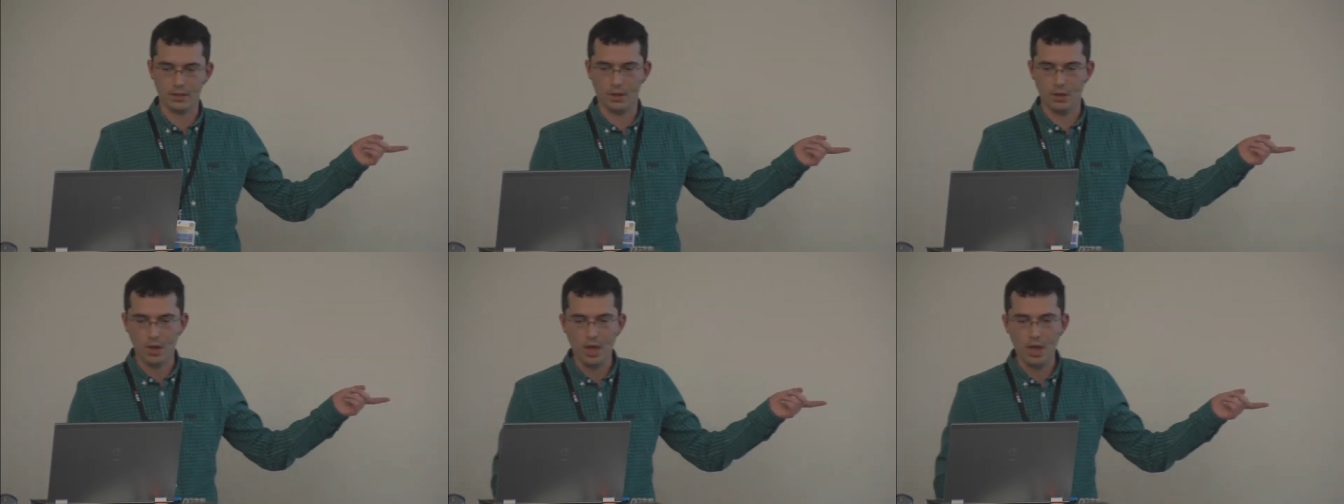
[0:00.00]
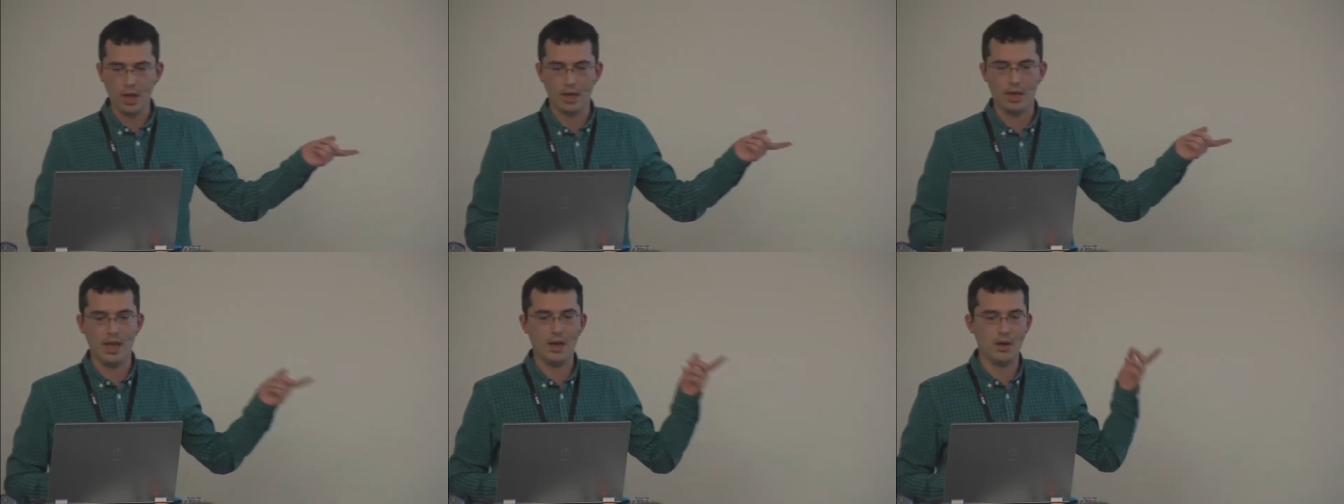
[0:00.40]
So
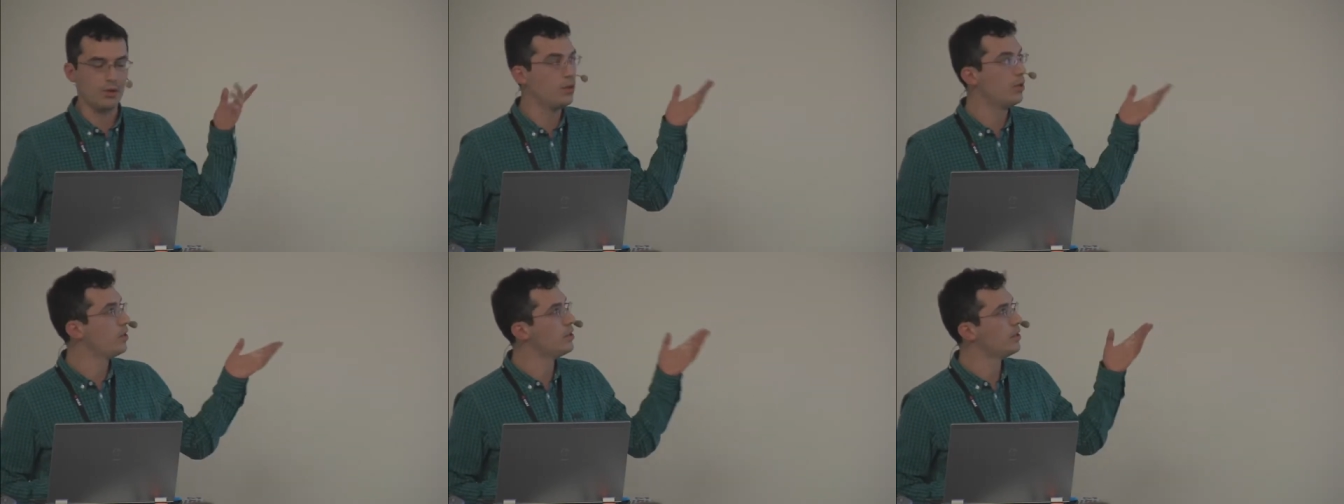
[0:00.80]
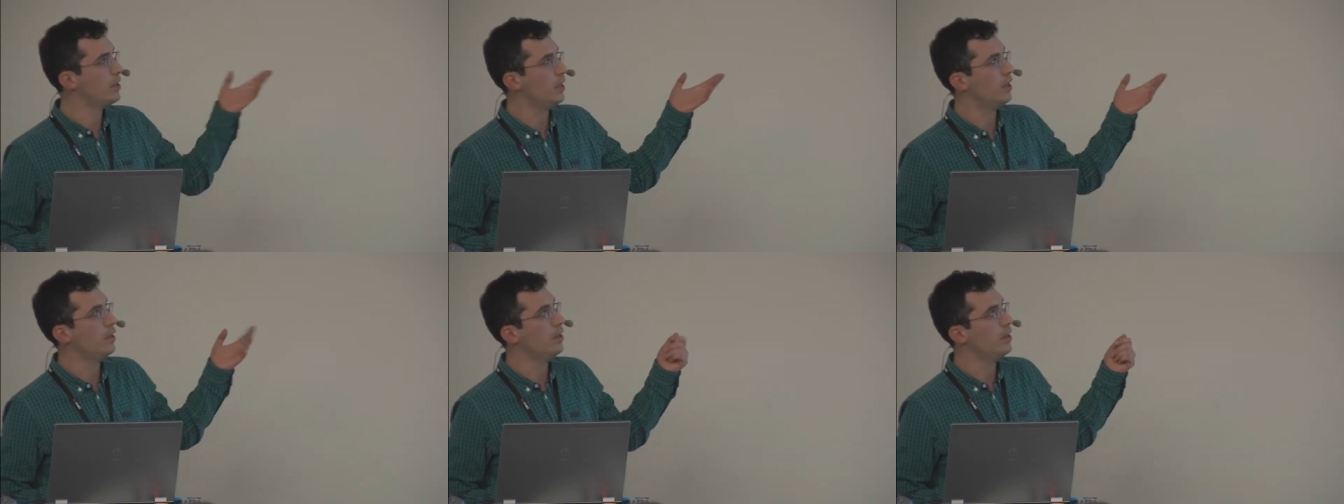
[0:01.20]
now you can
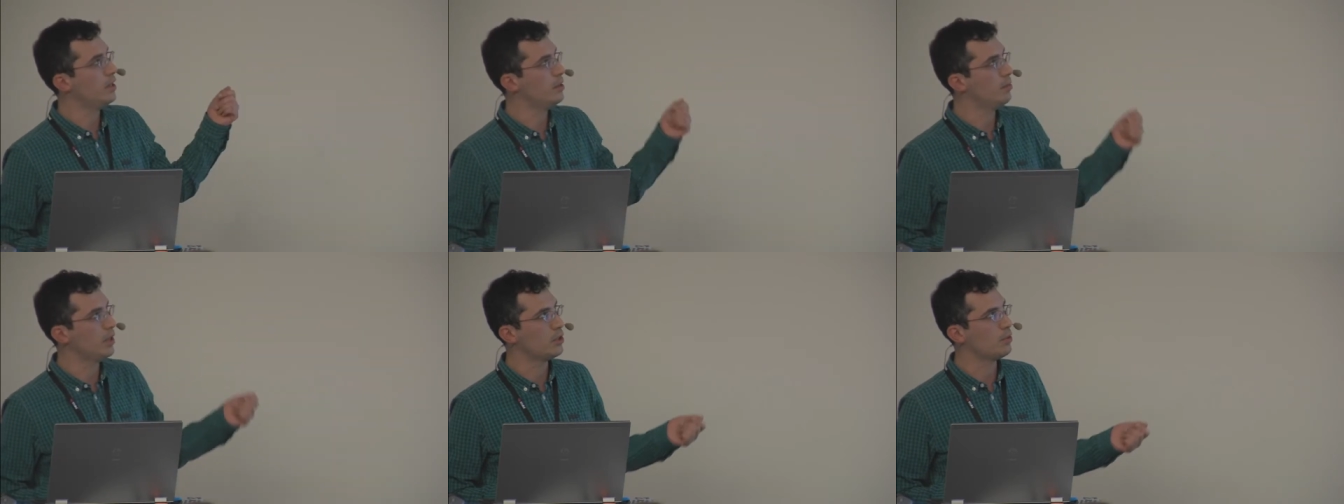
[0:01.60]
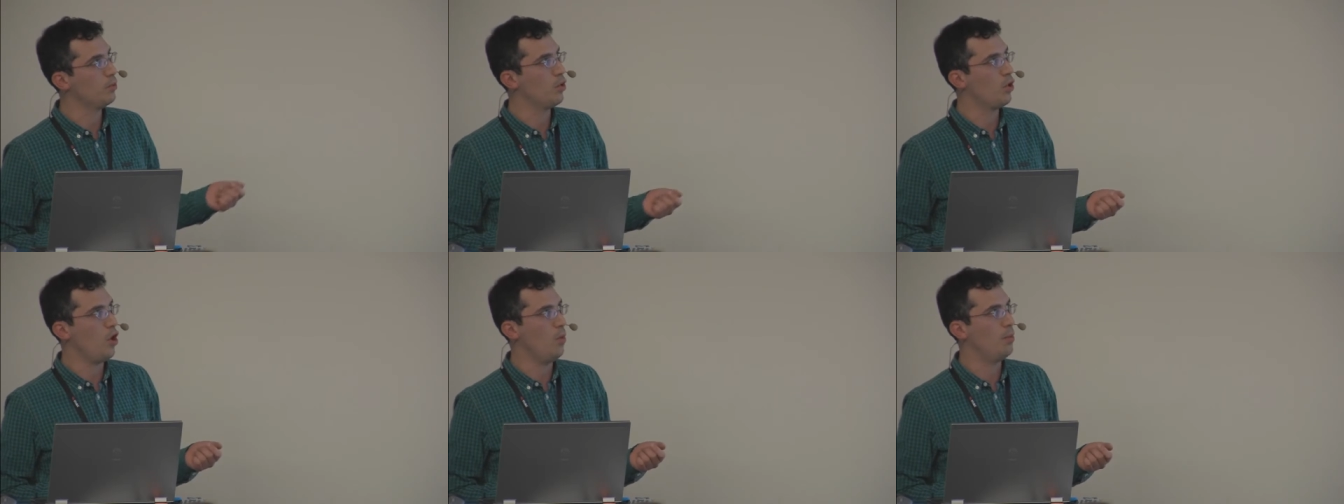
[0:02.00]
see there's a much
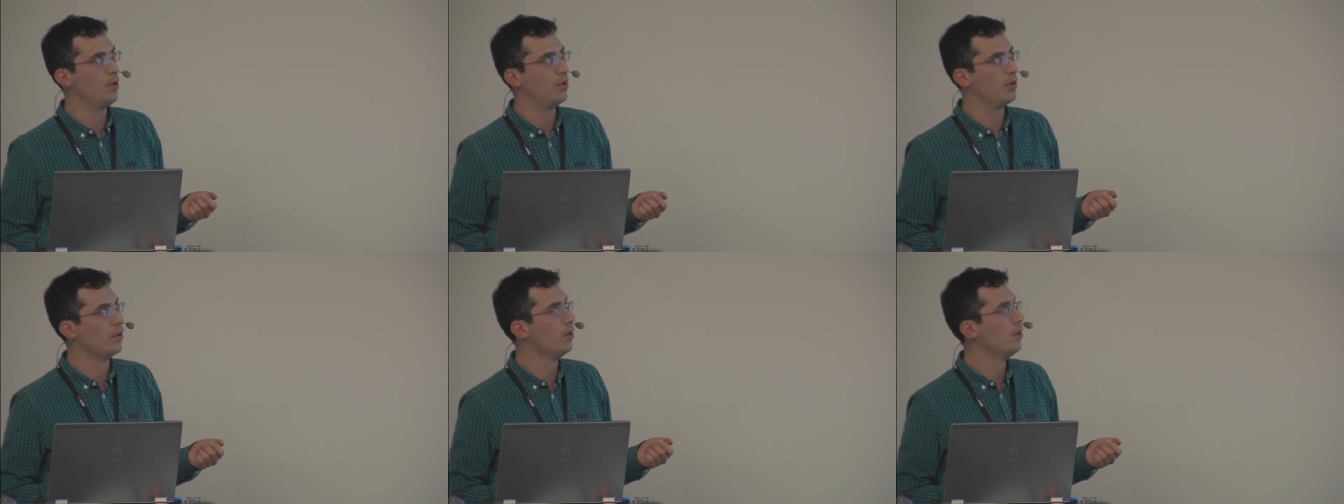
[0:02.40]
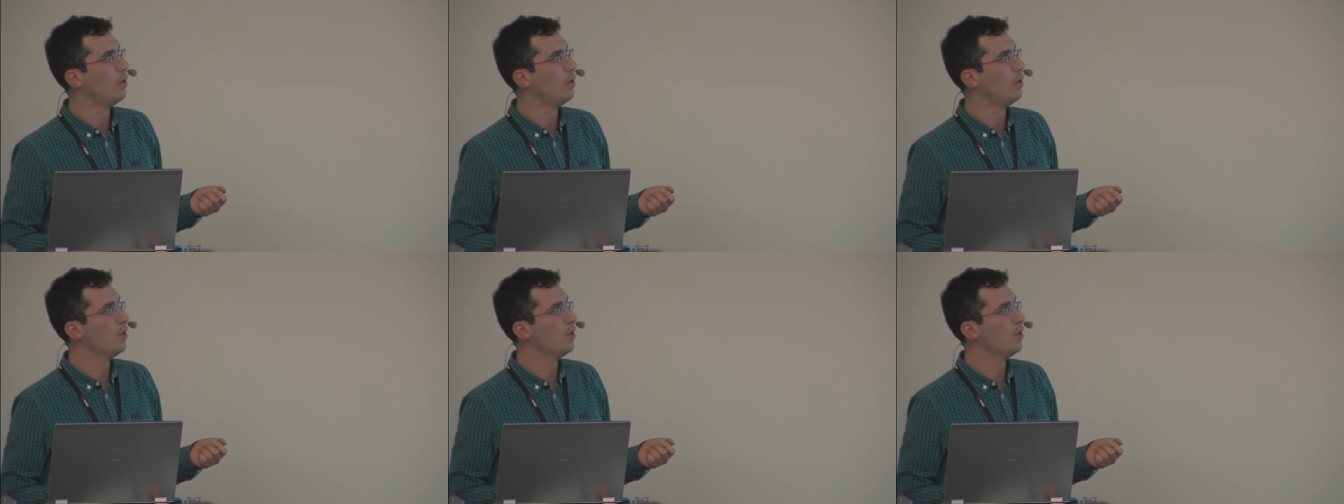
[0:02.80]
more common